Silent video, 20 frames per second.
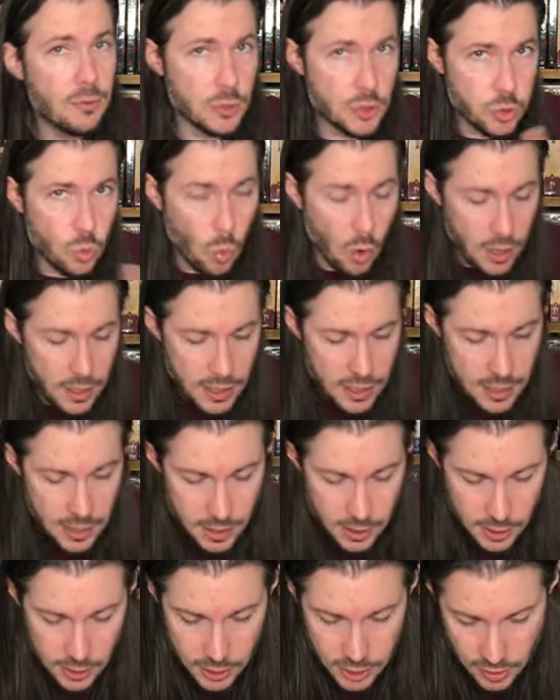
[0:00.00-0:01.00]
twenty,
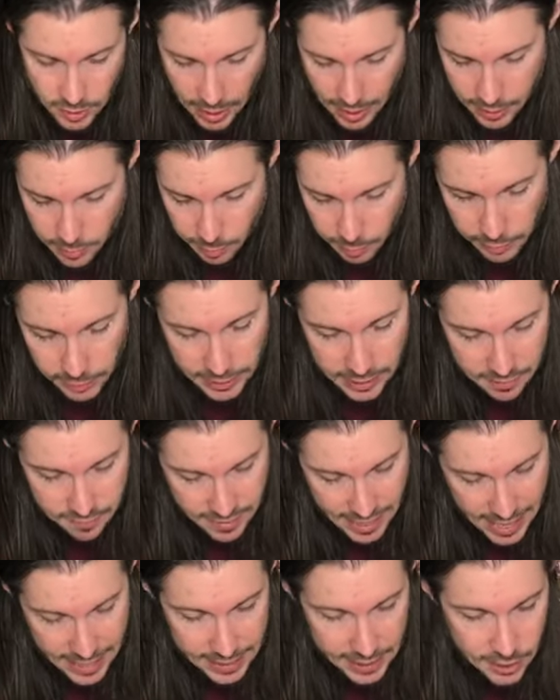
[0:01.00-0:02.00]
so I believe
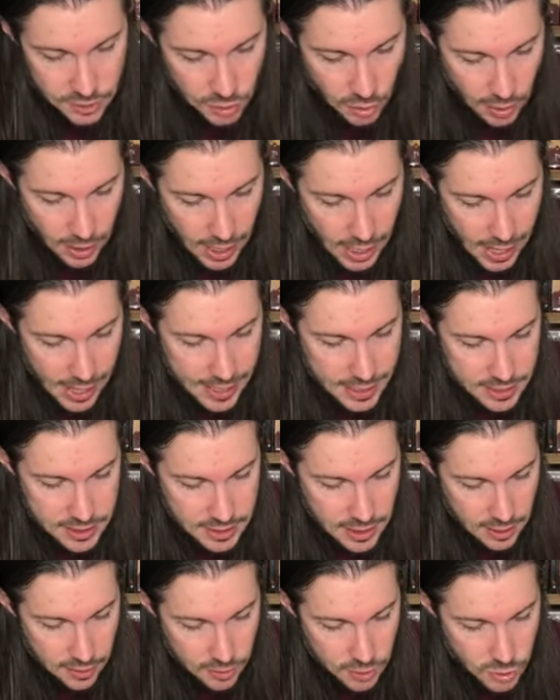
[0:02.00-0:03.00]
that is our highest
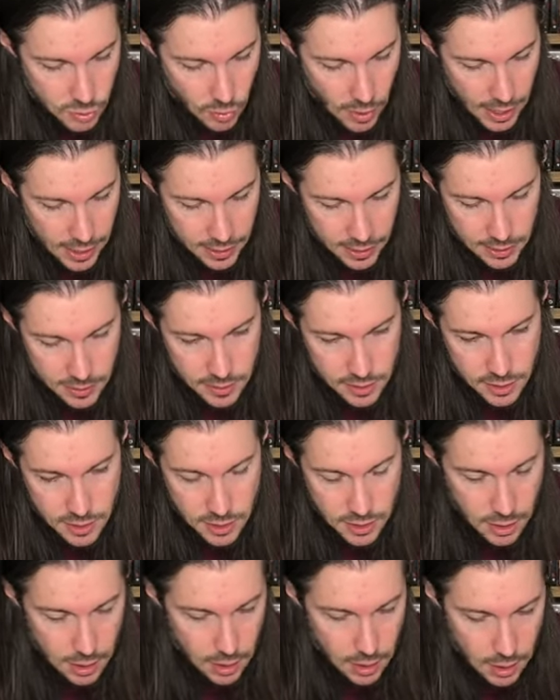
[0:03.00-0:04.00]
out of the dragons.
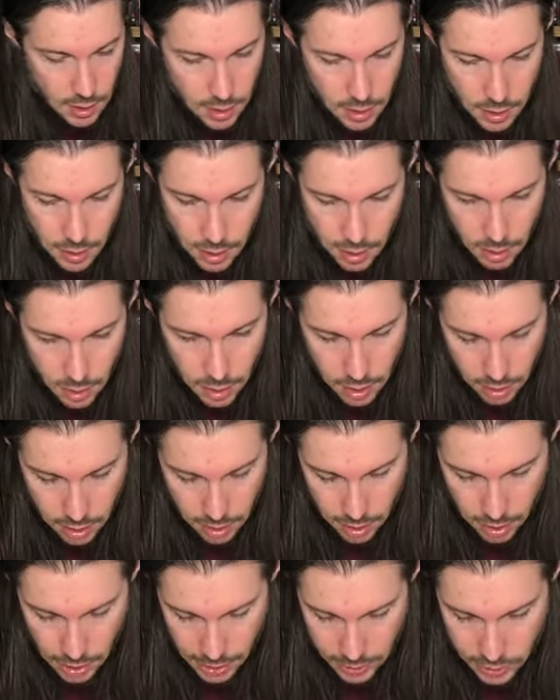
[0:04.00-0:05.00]
Uh,
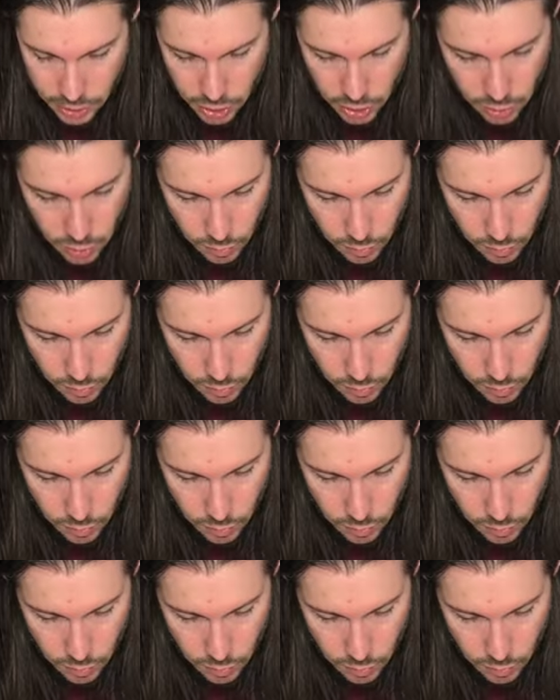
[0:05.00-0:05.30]
I do